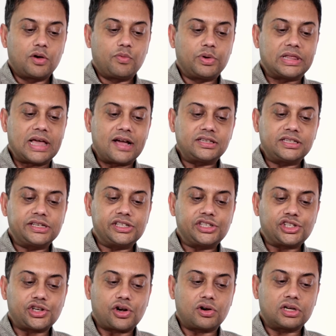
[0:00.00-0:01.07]
without any
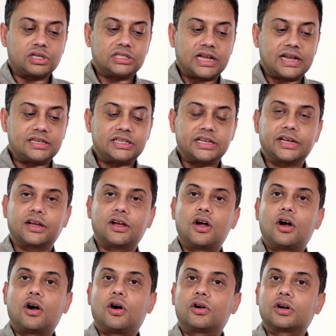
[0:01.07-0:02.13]
shock denting
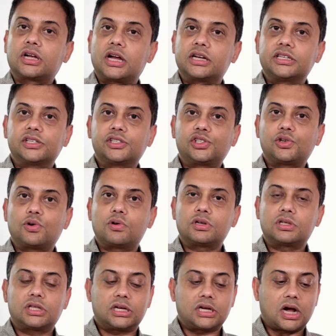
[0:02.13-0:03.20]
or cutting
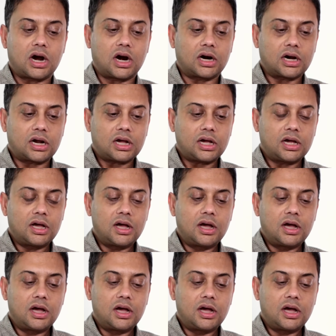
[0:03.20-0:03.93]
short that arc.